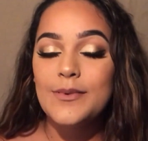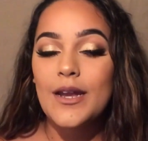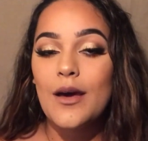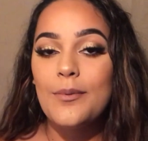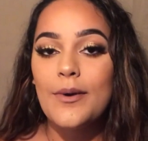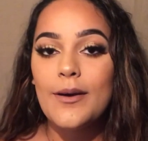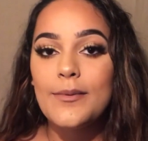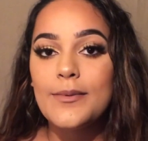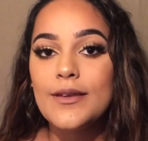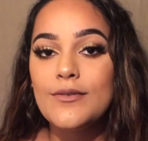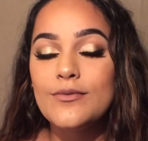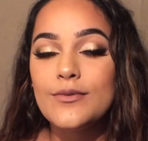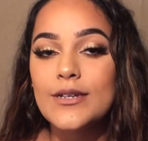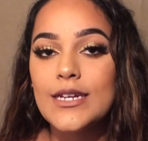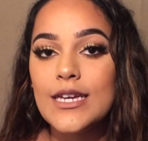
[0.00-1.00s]
but I'll probably
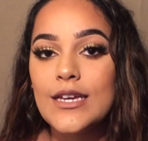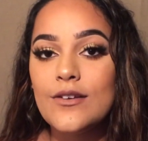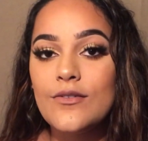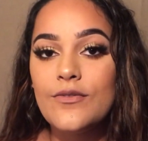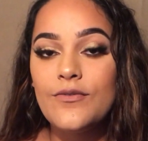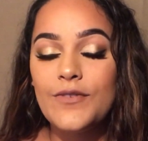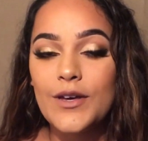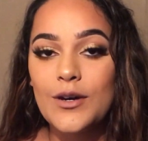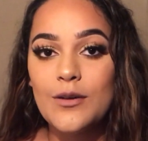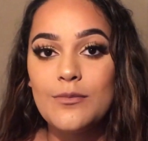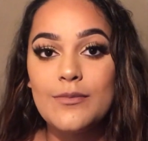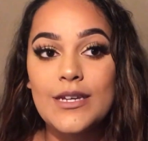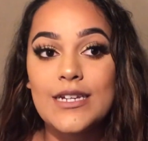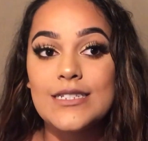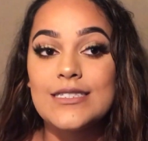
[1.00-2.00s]
re-film
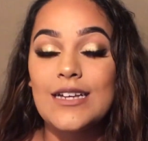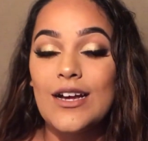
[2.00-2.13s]
because